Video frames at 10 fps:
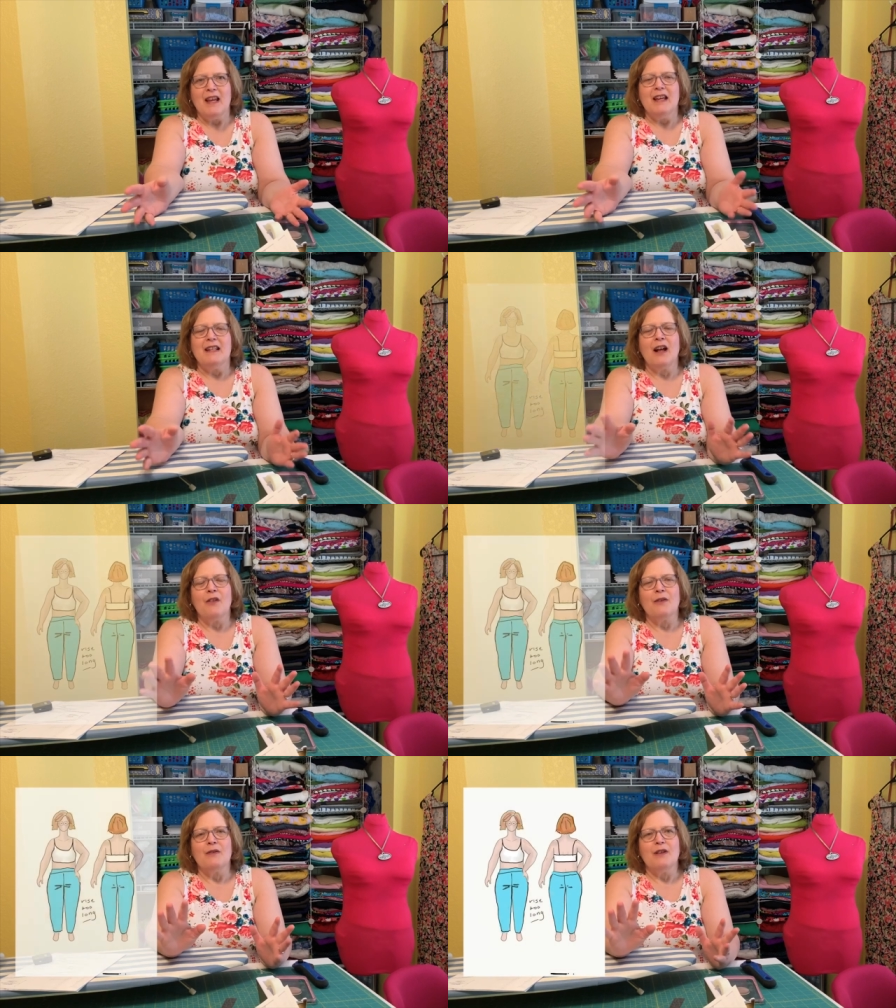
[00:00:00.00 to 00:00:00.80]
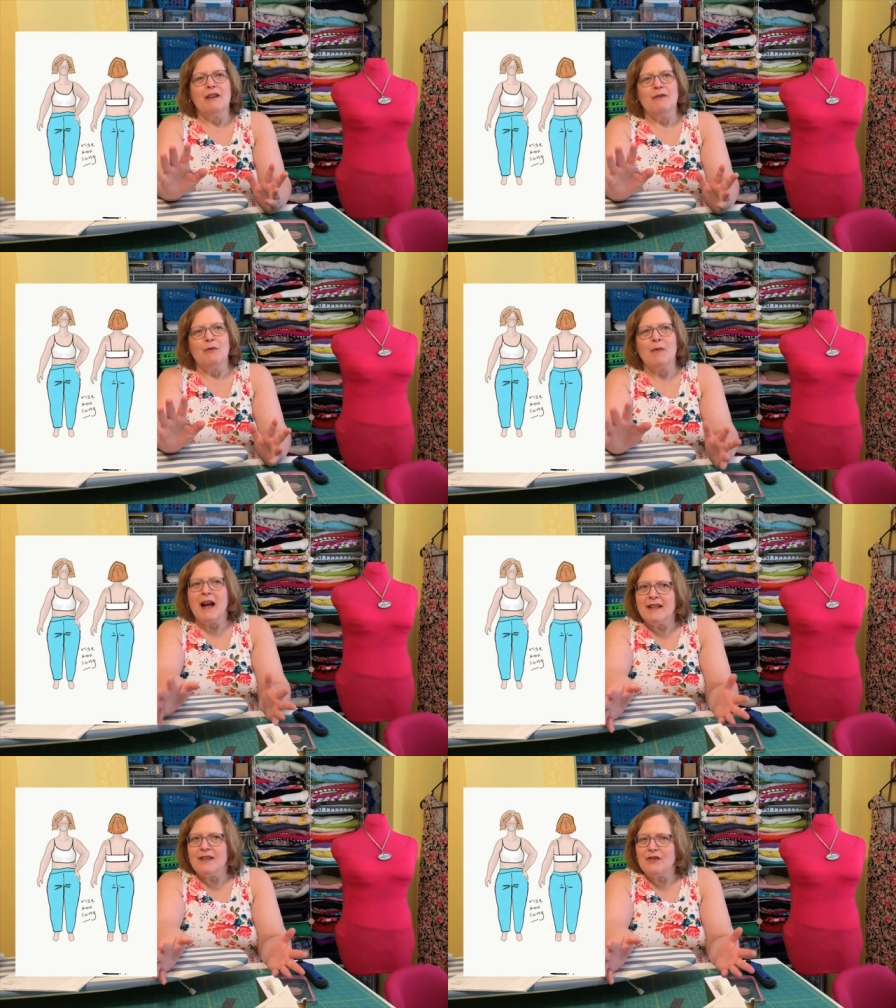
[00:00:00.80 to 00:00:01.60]
Now, if your
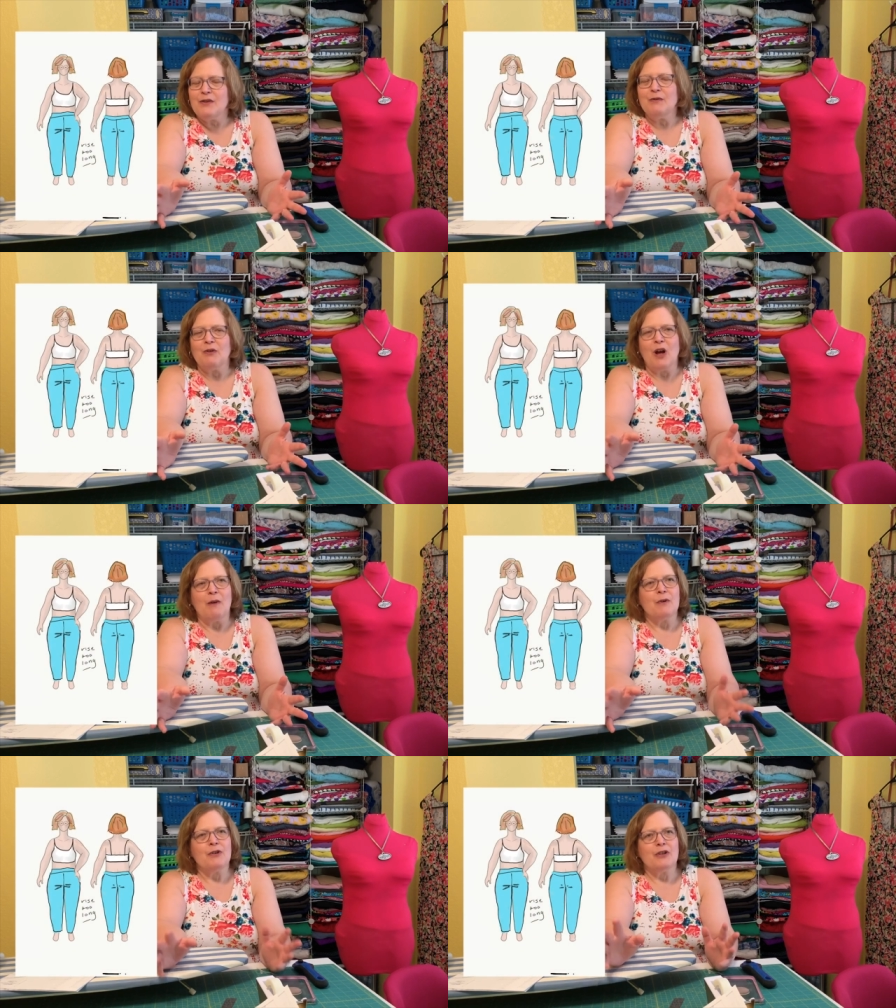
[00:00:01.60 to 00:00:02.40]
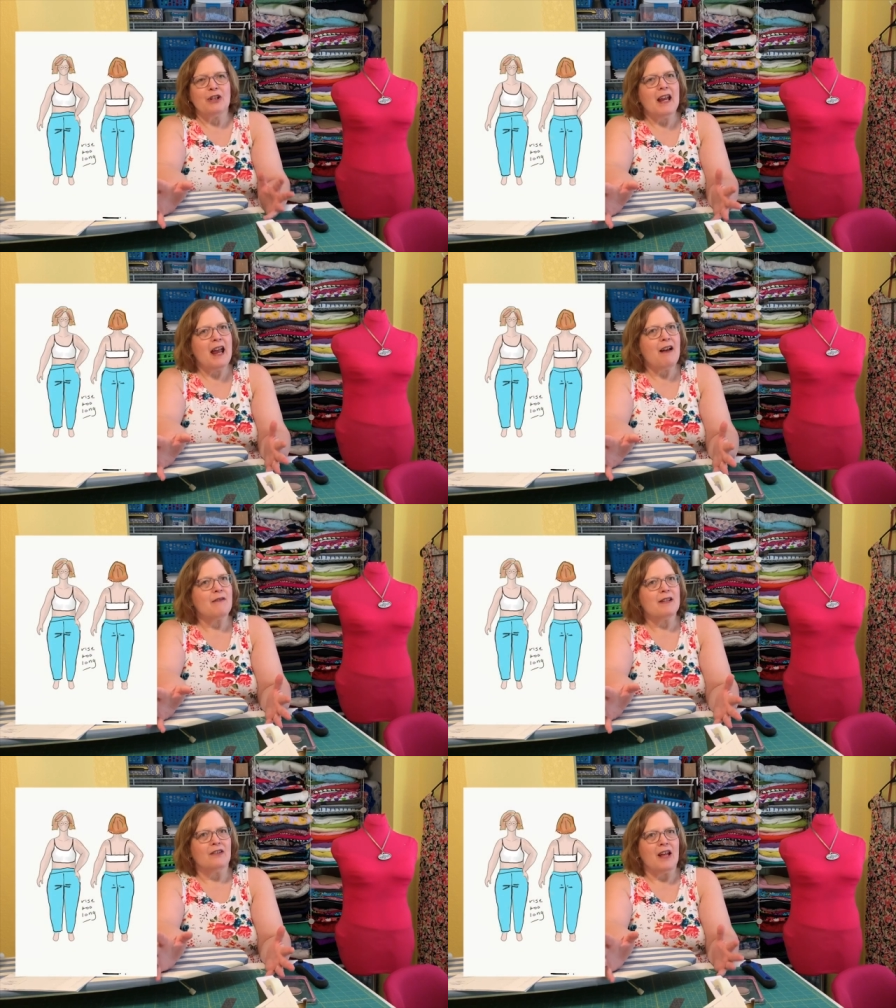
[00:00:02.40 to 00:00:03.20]
rise is too long, what you're going to
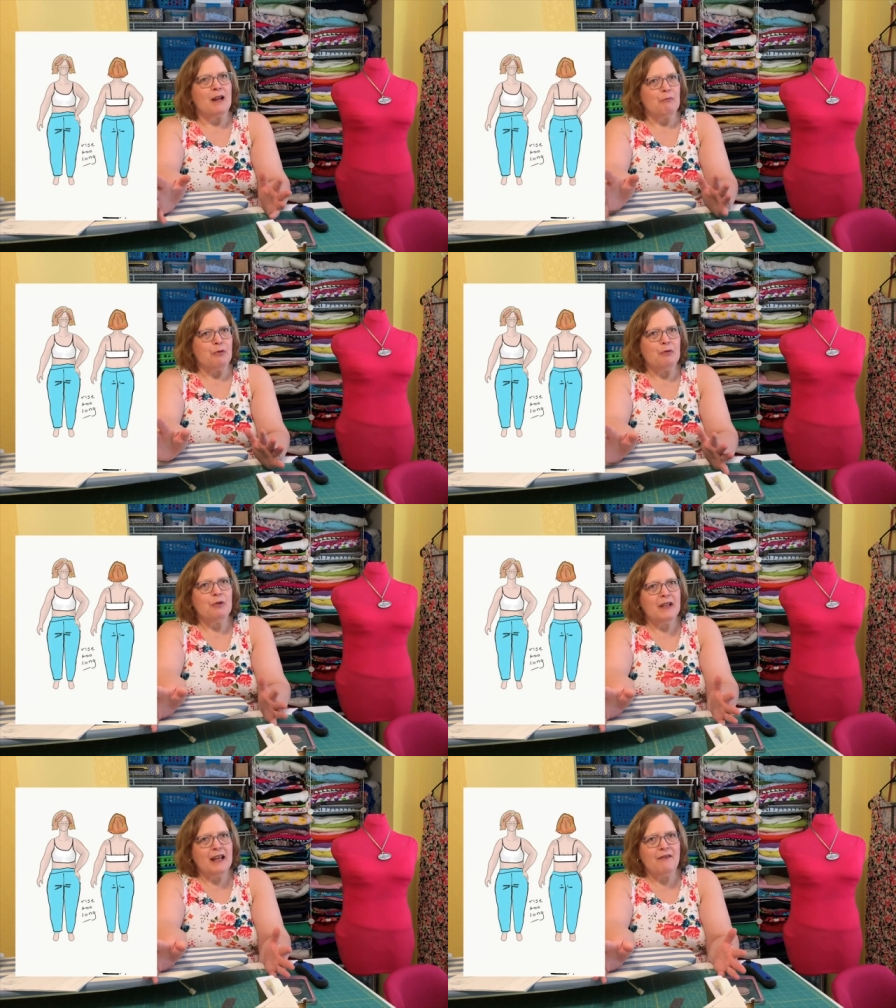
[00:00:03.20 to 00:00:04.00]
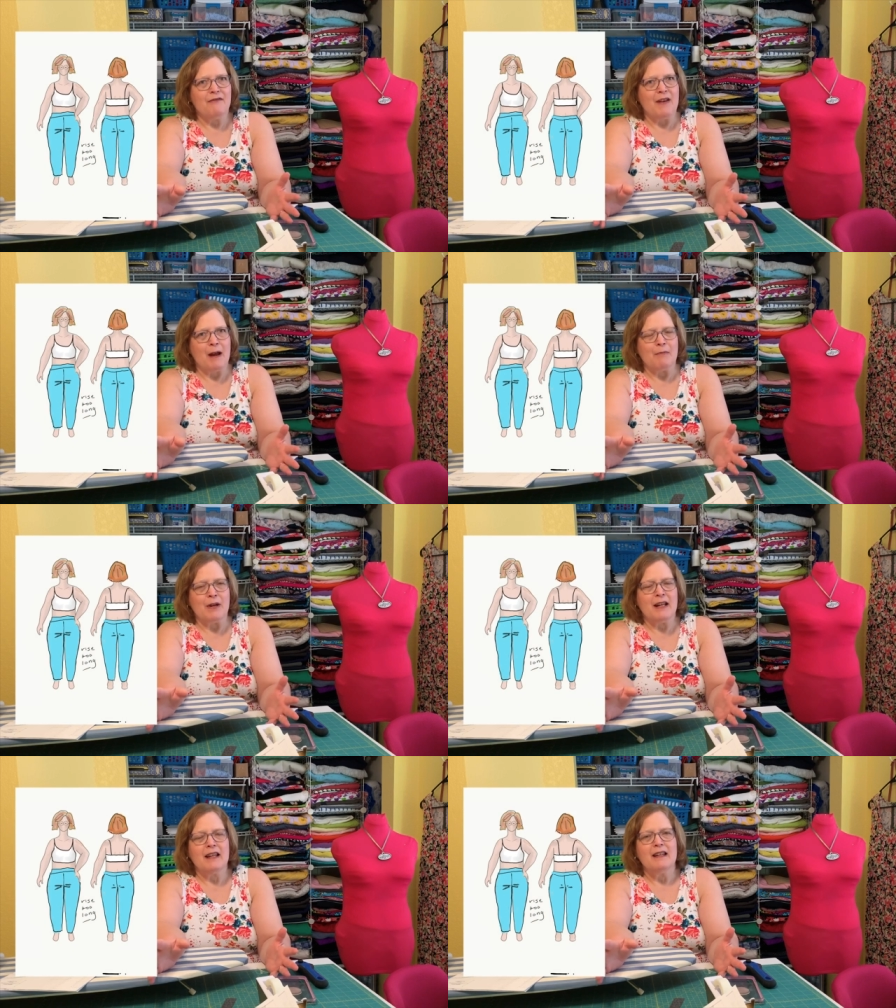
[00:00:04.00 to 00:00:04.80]
have is a lot of pooling of
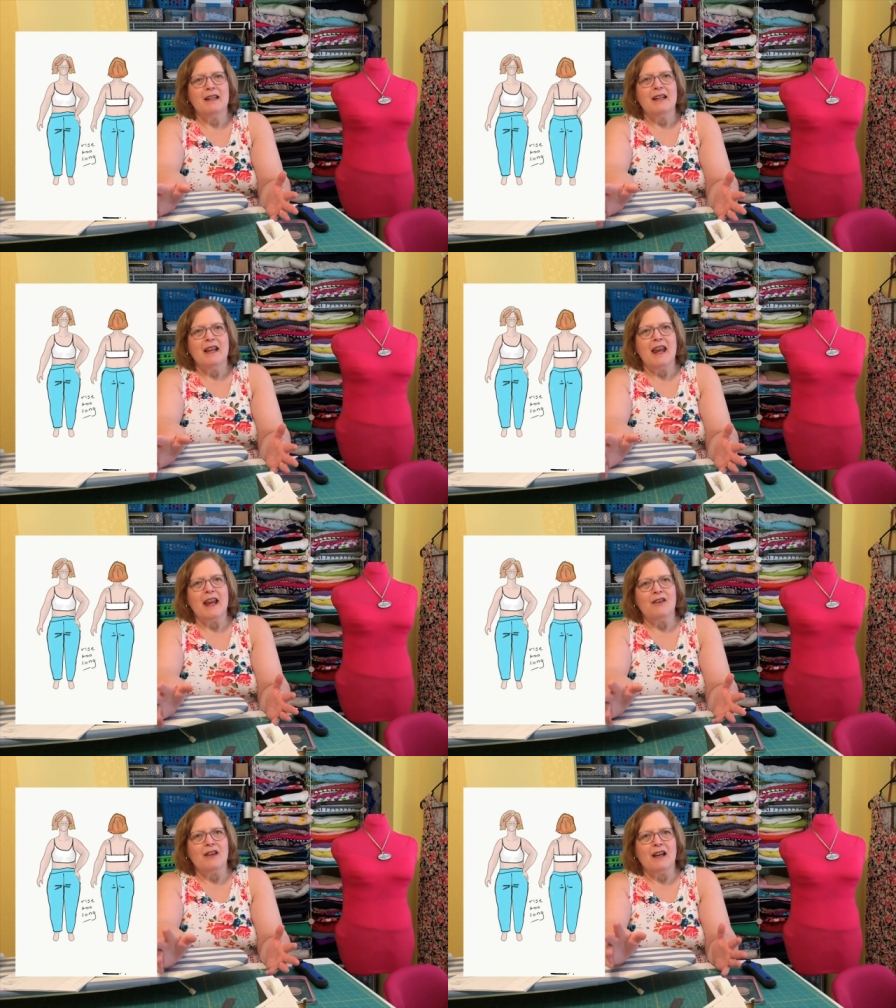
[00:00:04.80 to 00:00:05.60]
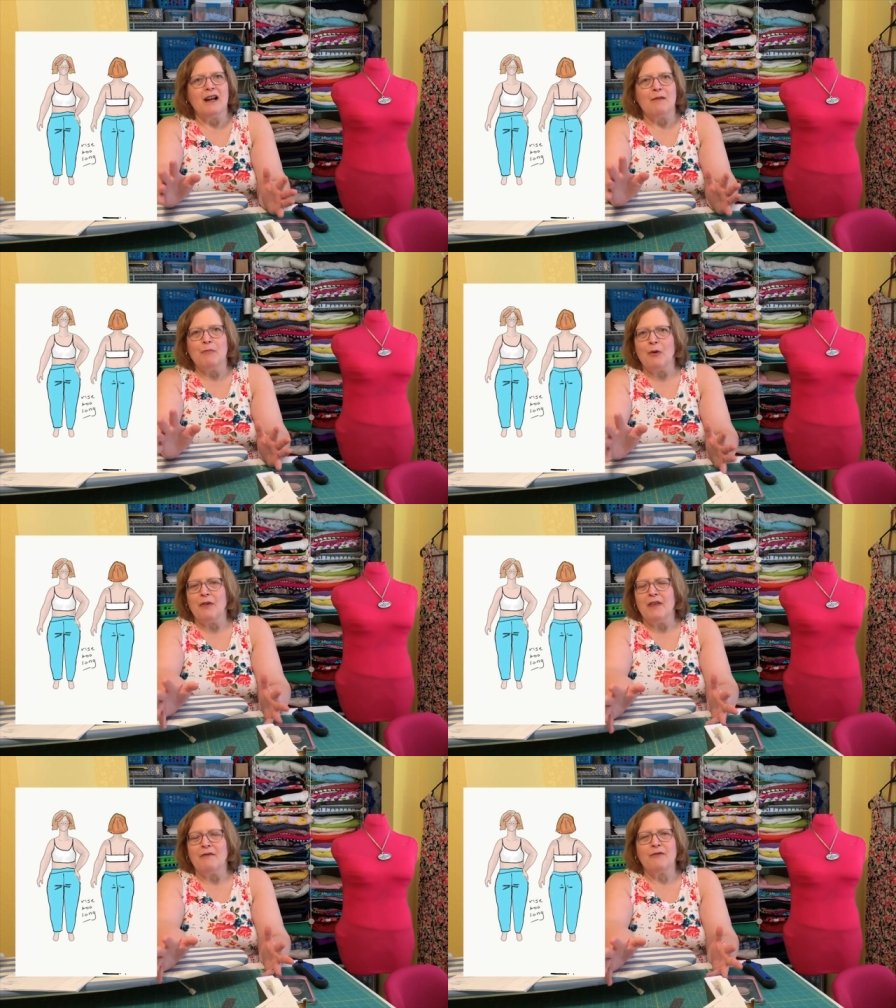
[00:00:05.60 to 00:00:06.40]
fabric, and
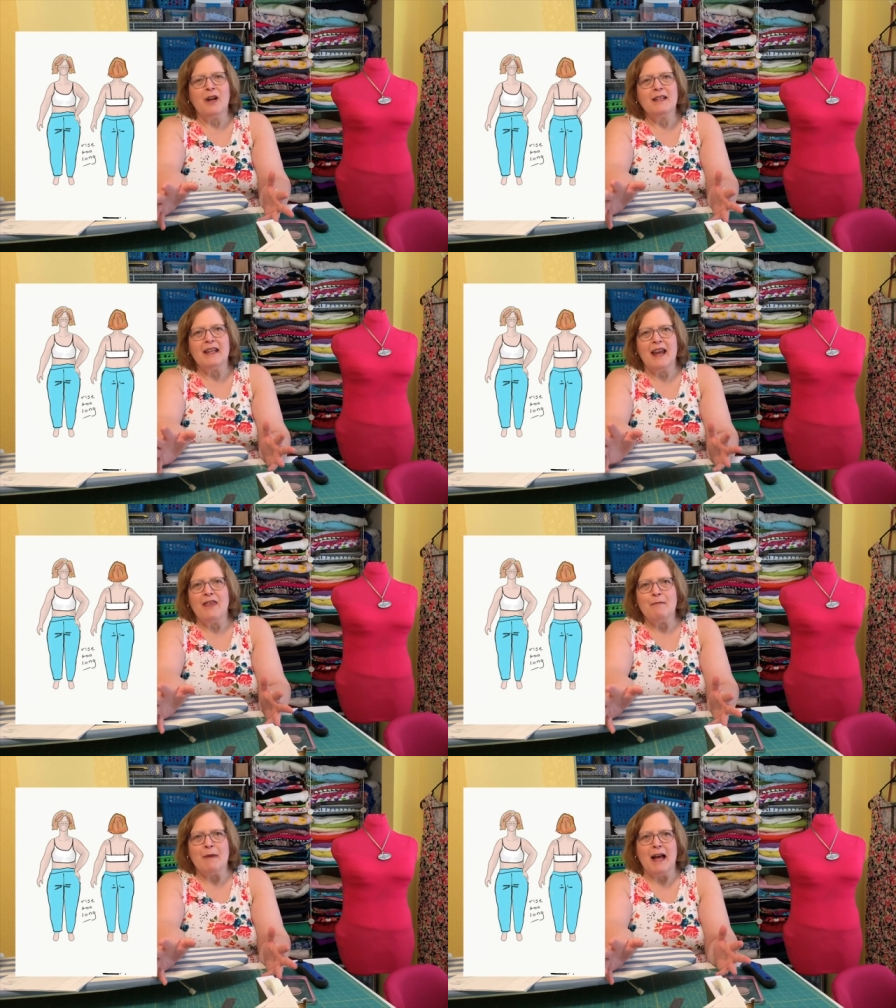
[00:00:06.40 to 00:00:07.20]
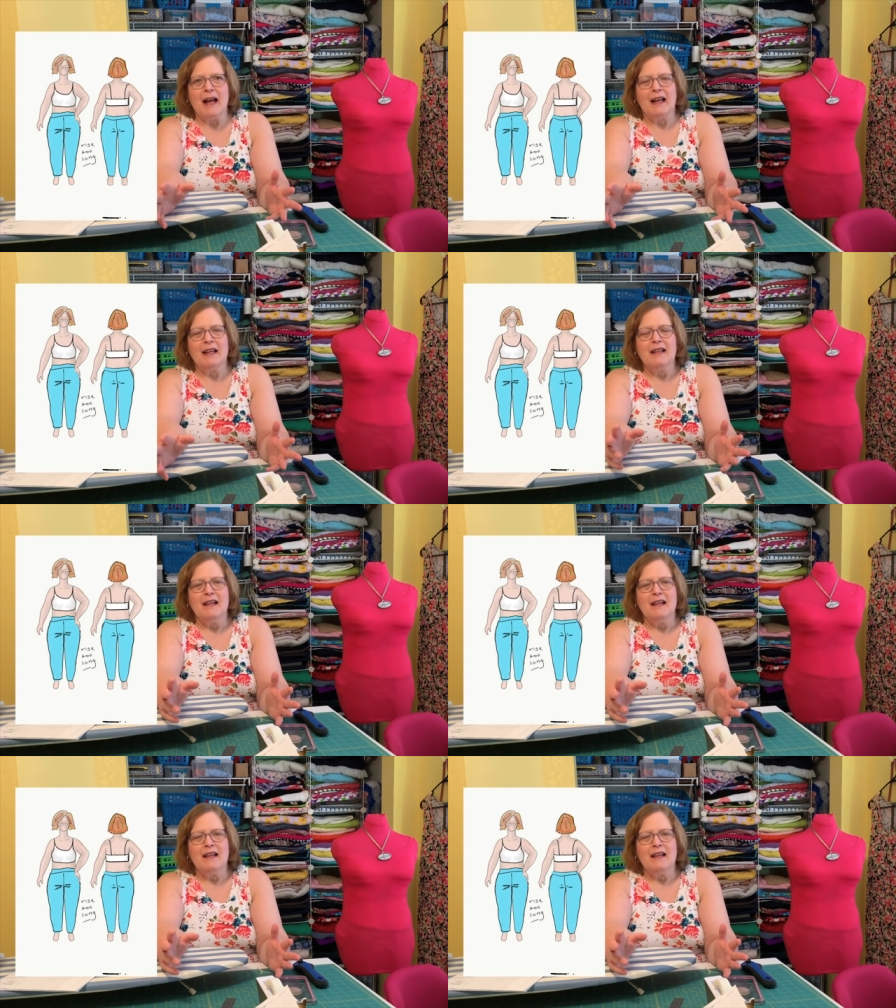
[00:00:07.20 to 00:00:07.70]
both in the front and the back.